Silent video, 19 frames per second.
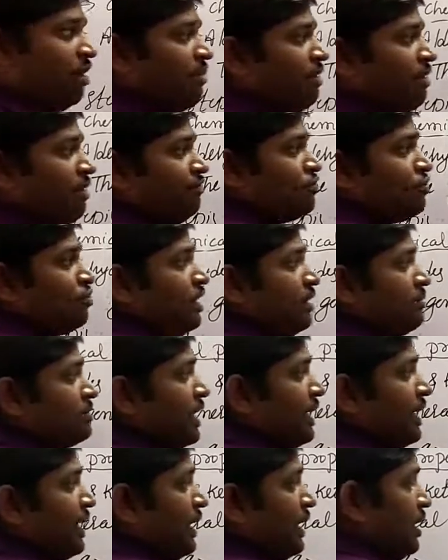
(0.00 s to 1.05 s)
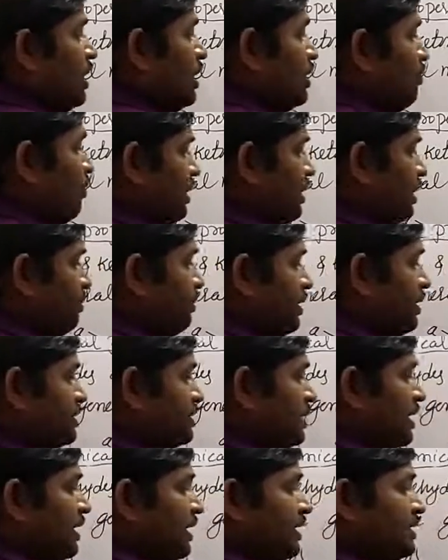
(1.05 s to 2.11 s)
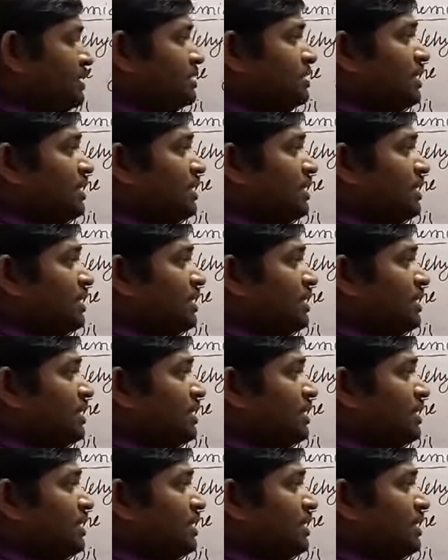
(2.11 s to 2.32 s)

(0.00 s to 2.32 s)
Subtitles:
of sodium cyanide. What happens next?